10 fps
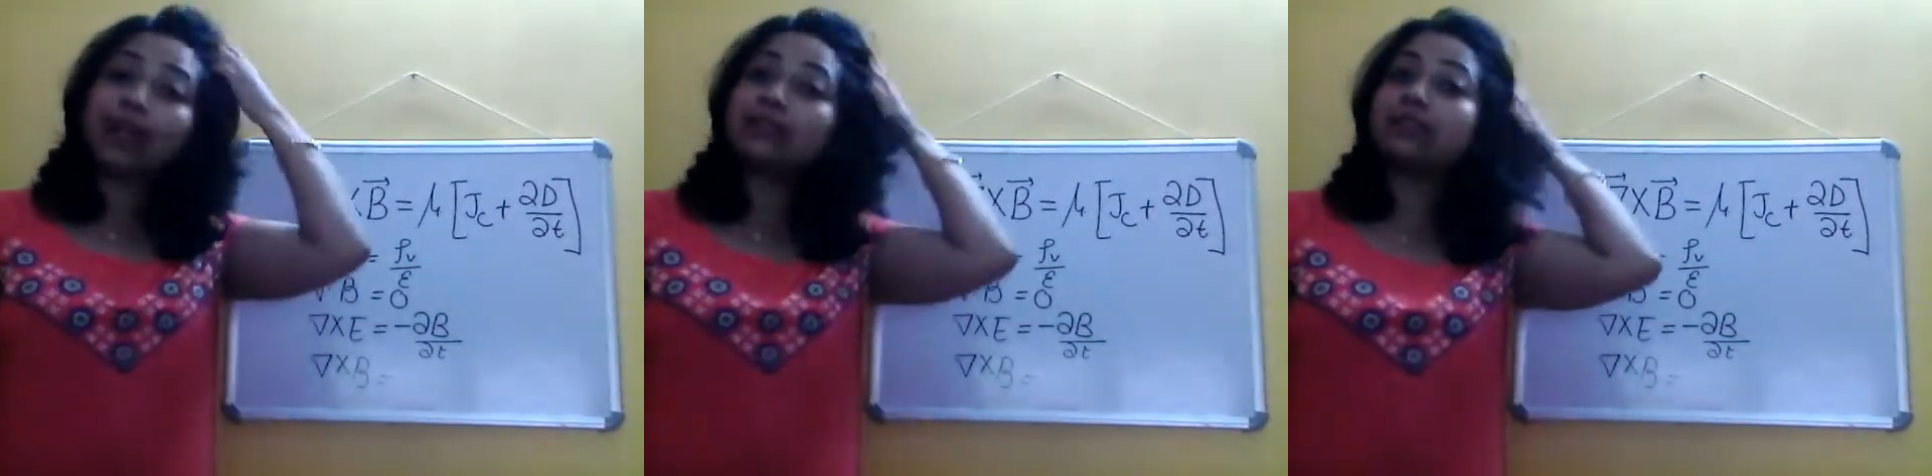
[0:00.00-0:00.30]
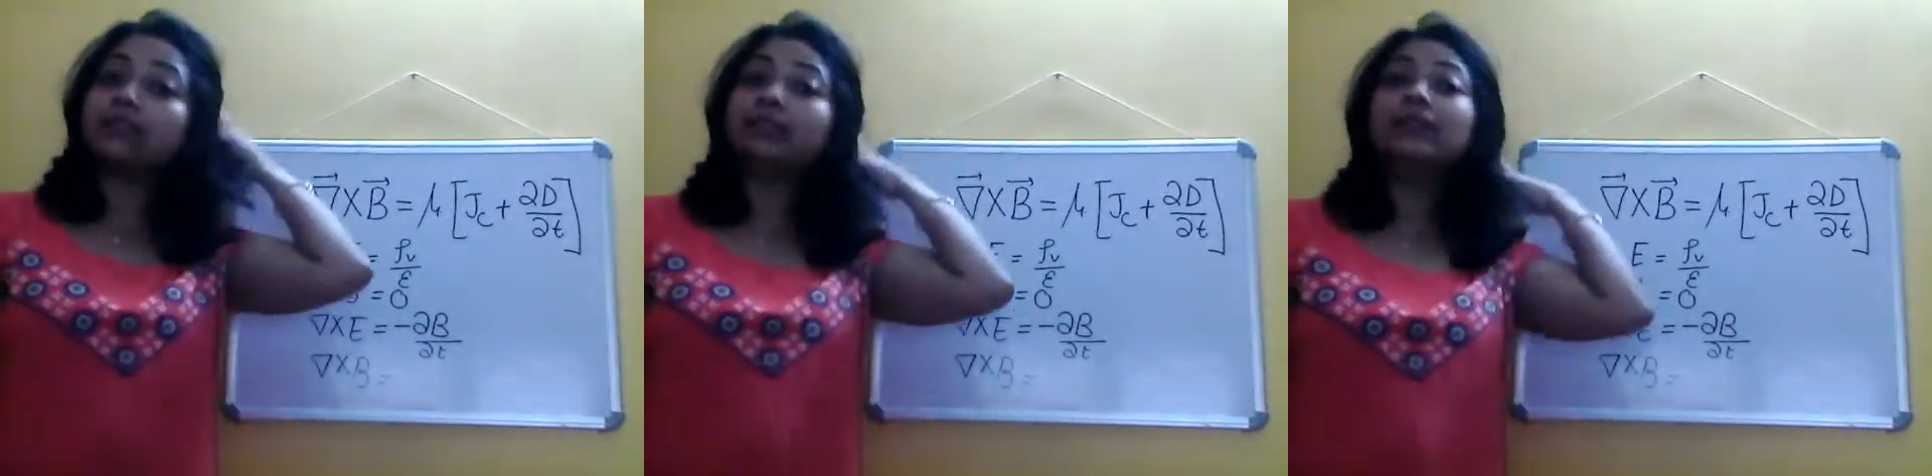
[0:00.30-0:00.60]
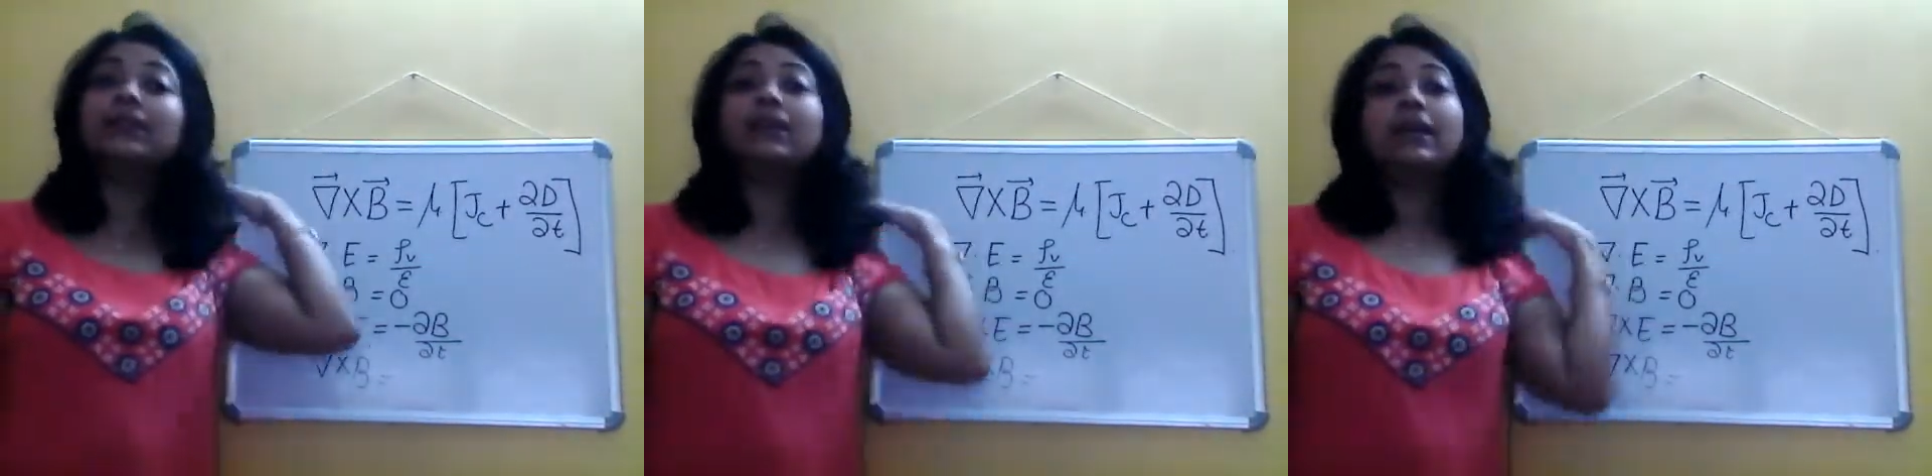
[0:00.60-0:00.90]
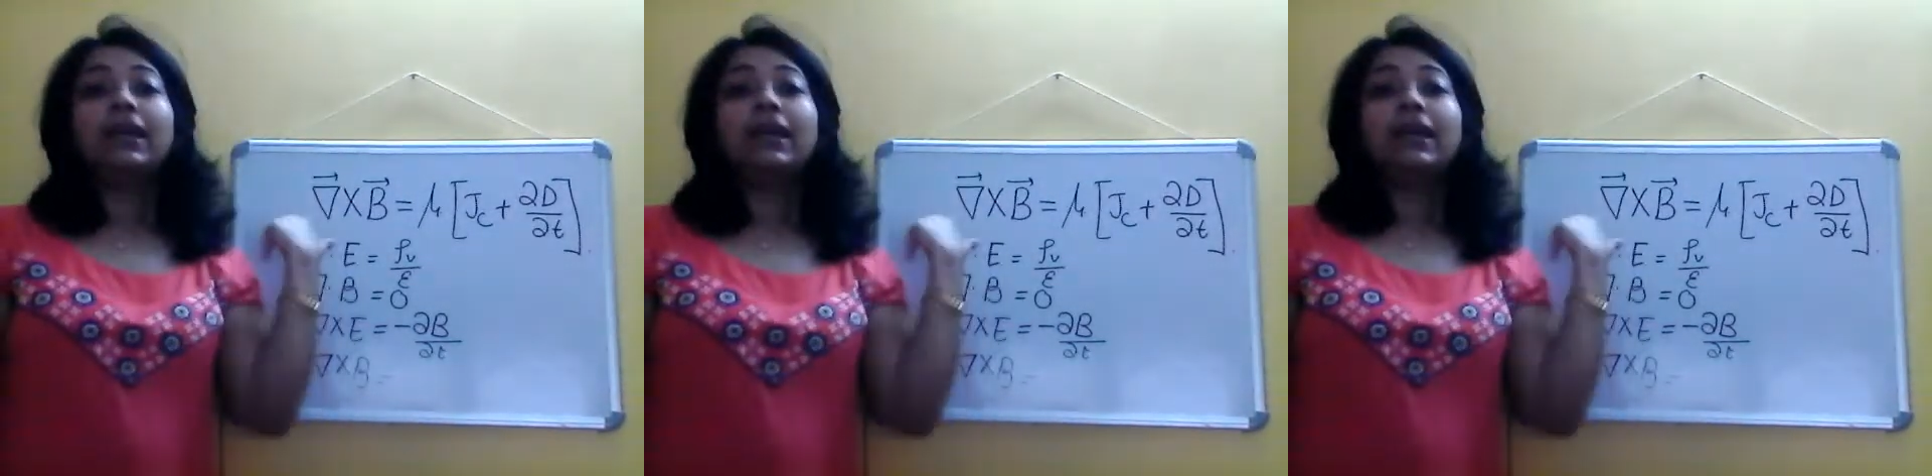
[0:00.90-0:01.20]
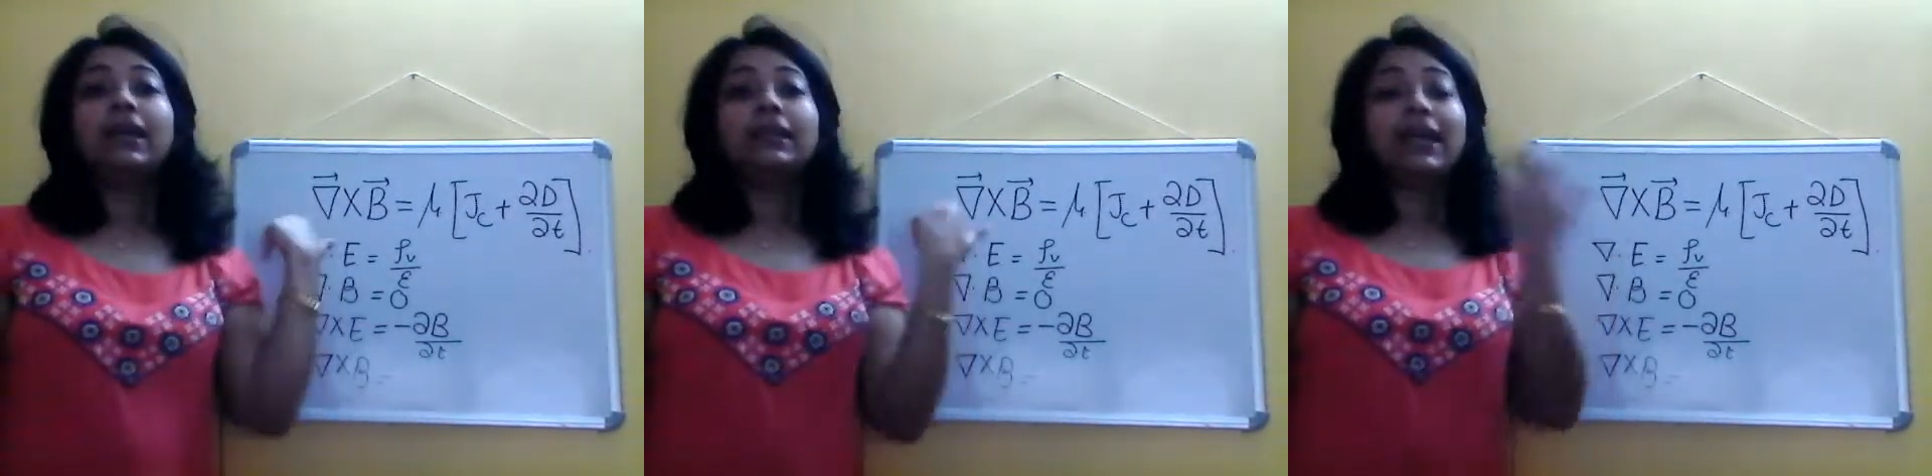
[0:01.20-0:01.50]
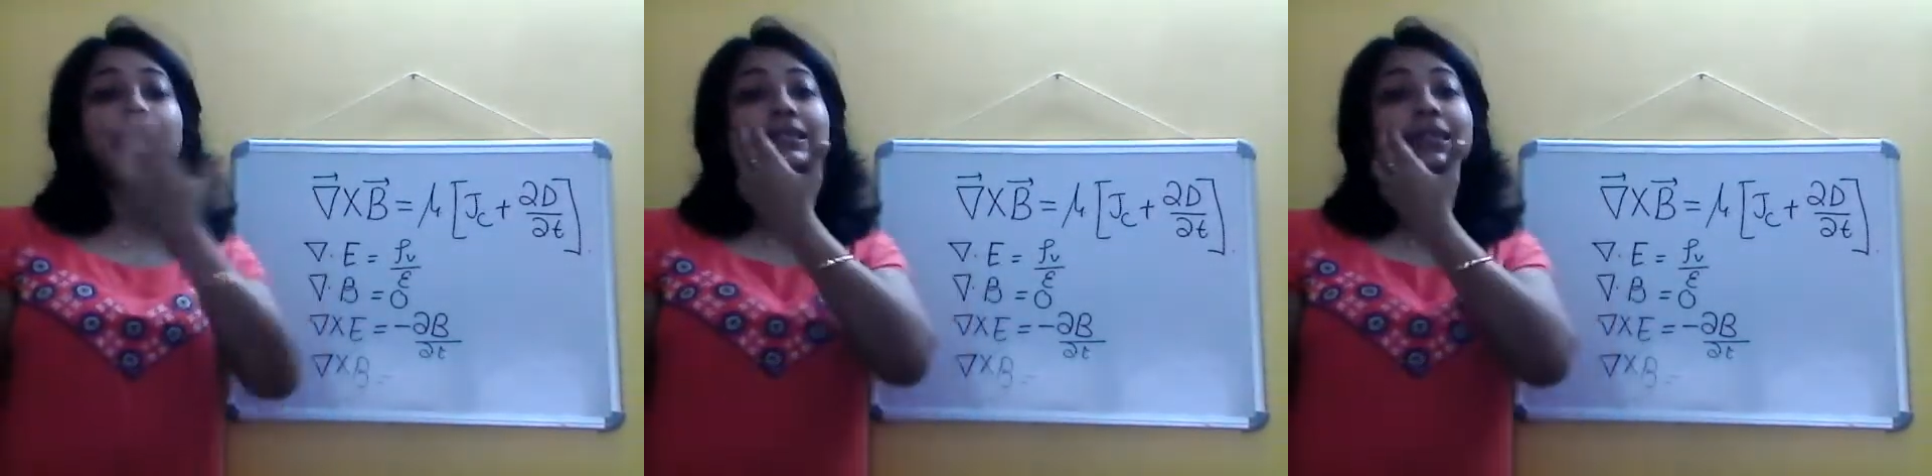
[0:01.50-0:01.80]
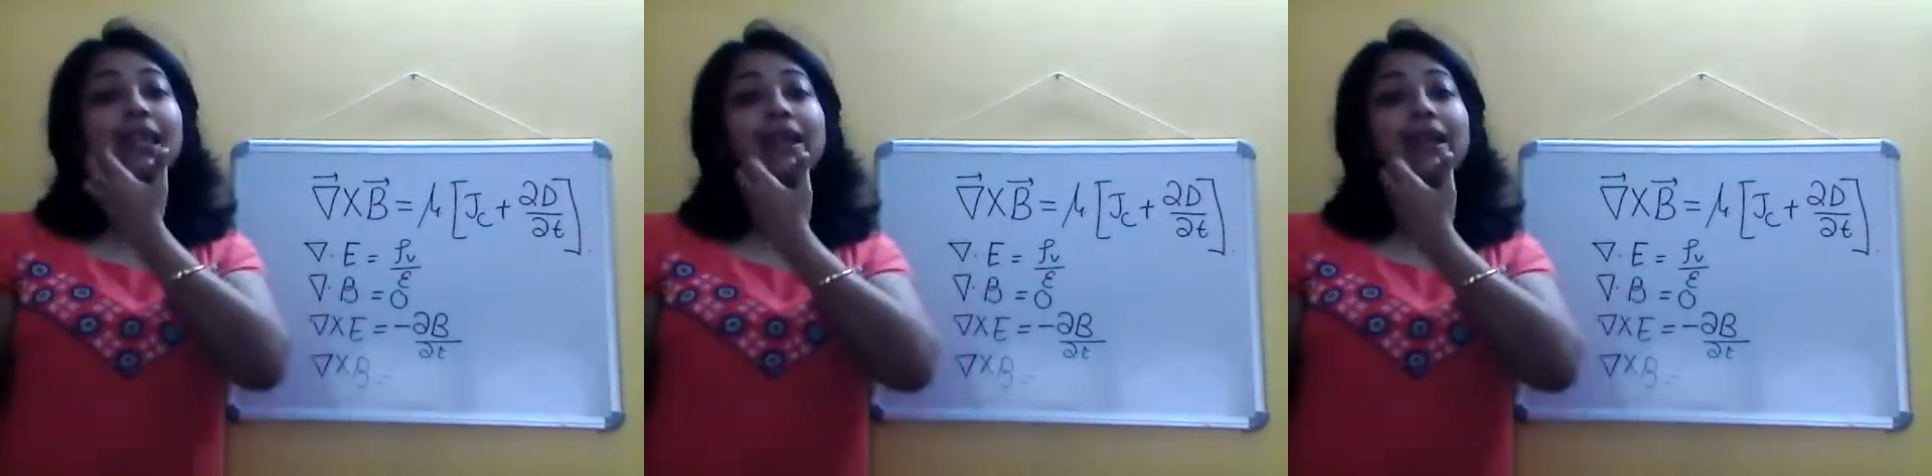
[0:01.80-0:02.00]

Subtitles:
considered that say